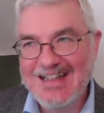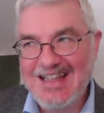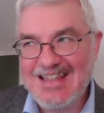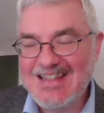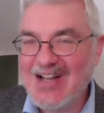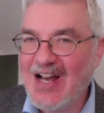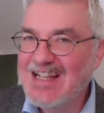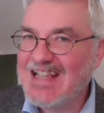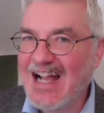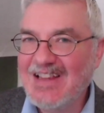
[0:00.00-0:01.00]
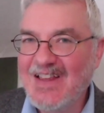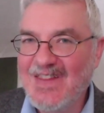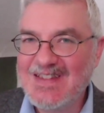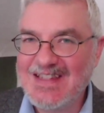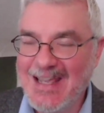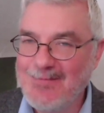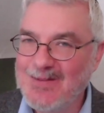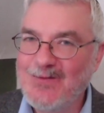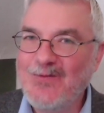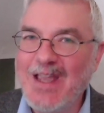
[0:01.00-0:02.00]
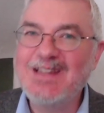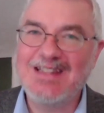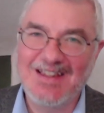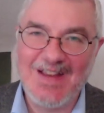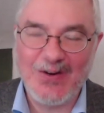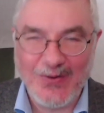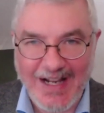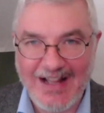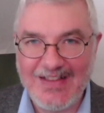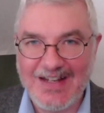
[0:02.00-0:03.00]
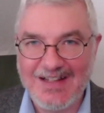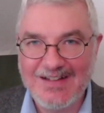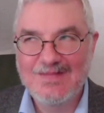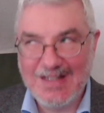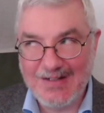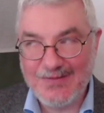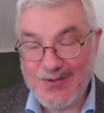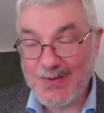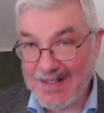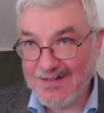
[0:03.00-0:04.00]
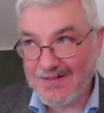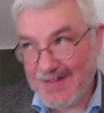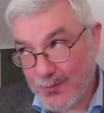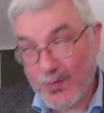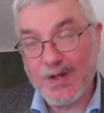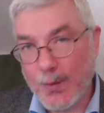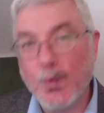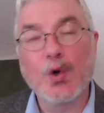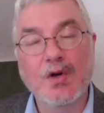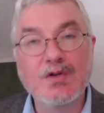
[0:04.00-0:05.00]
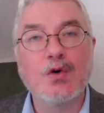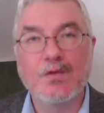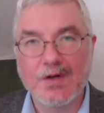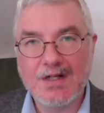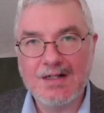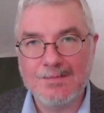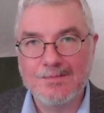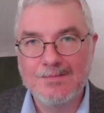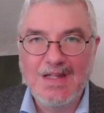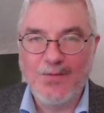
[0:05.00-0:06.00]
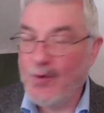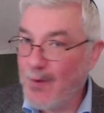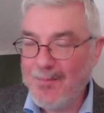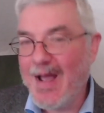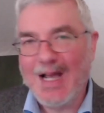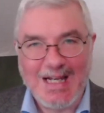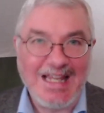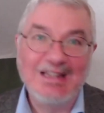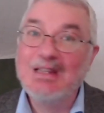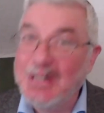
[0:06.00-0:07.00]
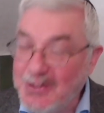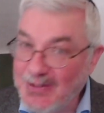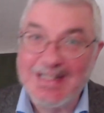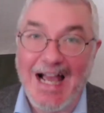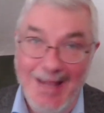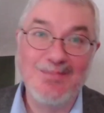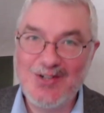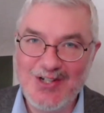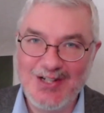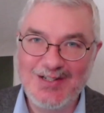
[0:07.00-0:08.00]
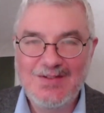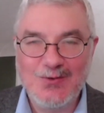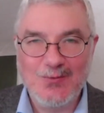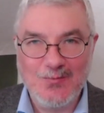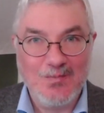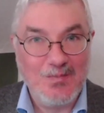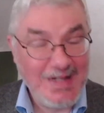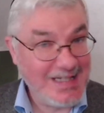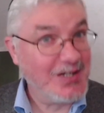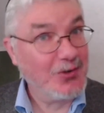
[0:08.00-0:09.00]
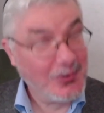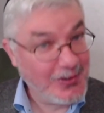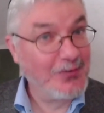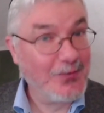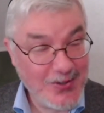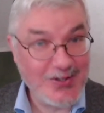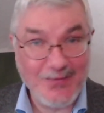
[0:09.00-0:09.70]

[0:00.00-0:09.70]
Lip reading: is not exactly the same as facing that reality, of doing the real work to overcome. If we went back in a literal time machine to meet an earlier version